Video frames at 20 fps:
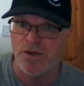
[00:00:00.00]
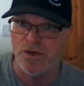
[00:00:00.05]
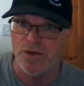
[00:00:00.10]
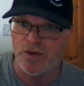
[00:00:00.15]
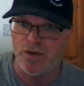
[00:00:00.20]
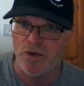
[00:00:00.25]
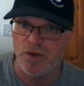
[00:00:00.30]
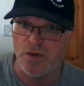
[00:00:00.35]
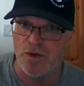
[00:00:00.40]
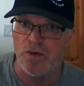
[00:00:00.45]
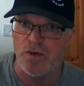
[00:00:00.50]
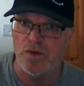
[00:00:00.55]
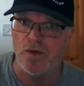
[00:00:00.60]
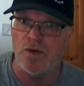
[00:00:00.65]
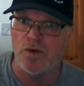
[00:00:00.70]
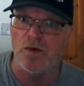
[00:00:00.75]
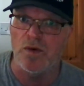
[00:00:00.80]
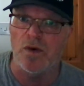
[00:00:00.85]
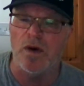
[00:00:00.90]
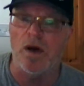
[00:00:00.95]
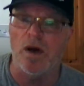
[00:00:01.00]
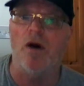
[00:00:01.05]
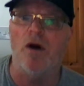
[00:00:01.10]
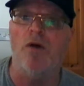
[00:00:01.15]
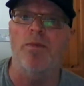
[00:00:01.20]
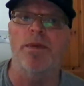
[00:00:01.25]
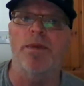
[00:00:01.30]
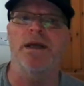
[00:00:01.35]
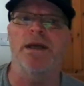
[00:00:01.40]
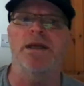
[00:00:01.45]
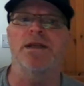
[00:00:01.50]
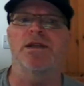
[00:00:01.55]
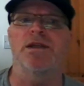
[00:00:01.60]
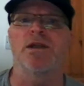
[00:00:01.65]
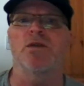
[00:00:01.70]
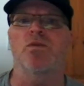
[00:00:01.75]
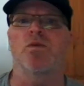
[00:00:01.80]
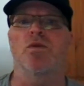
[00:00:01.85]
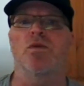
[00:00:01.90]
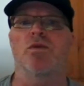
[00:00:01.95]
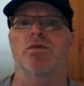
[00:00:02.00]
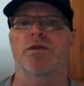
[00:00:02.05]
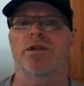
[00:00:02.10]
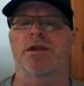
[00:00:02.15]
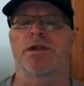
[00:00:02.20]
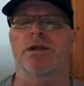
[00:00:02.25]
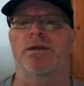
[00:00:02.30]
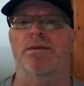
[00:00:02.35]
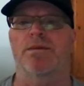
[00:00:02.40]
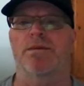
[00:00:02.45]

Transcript: to your carbonated water.